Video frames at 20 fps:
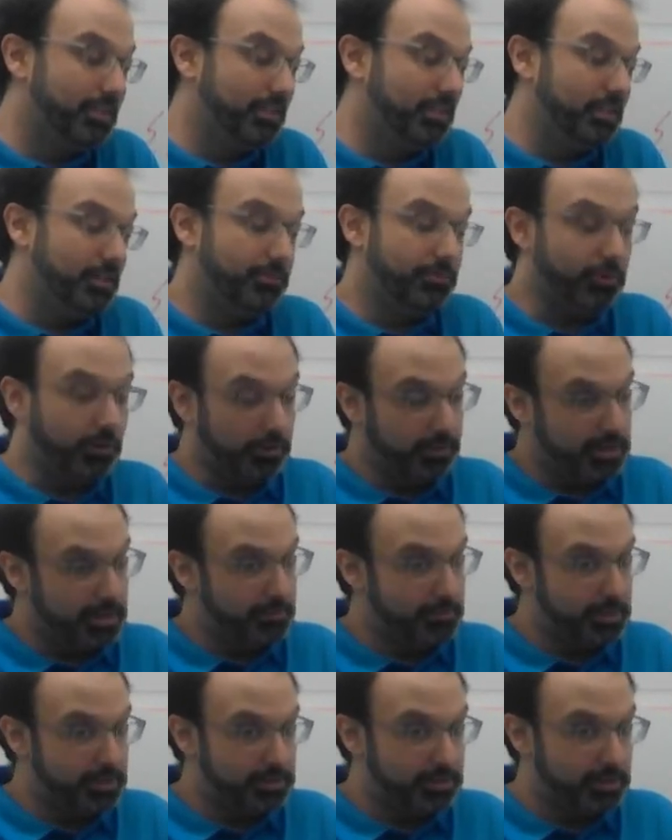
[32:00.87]
If all of
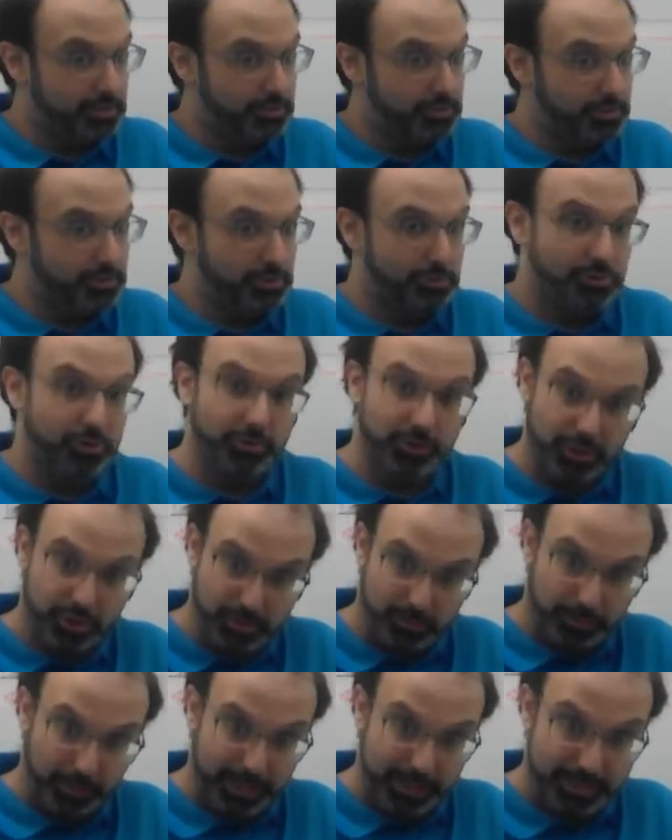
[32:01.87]
that made sense to you, you're in a
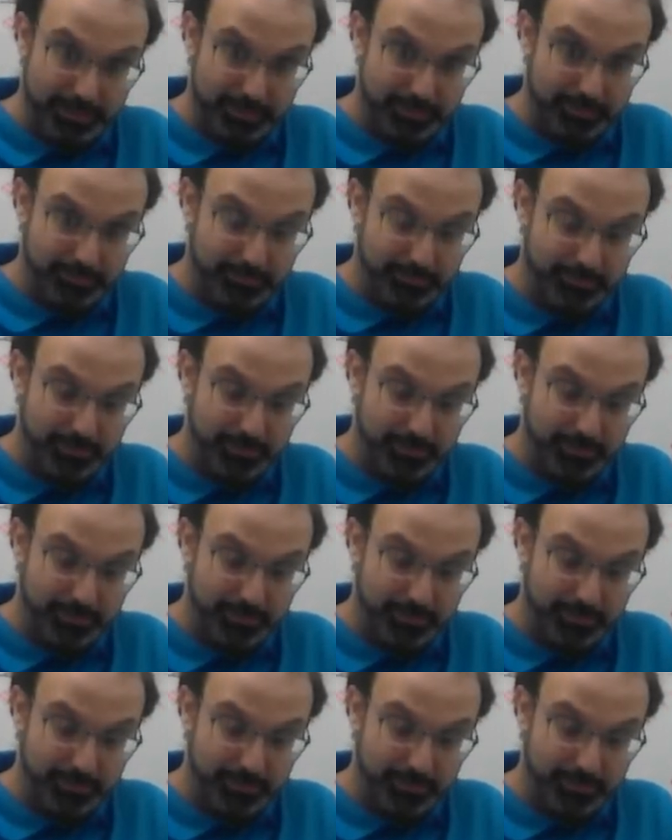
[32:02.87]
good place.